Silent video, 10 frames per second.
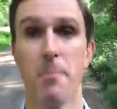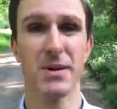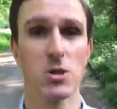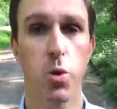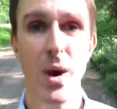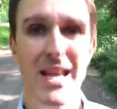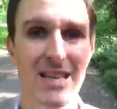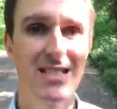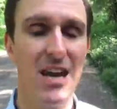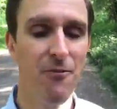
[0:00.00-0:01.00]
between
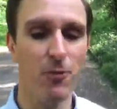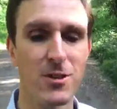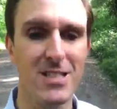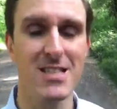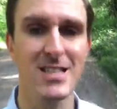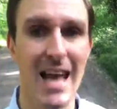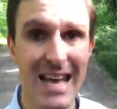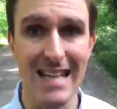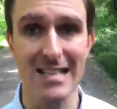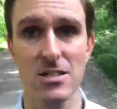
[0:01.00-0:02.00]
different
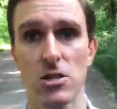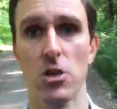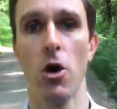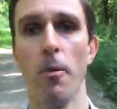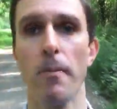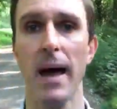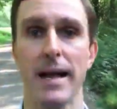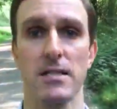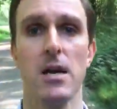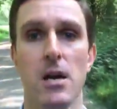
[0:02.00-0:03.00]
states to
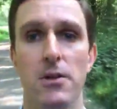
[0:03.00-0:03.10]
combat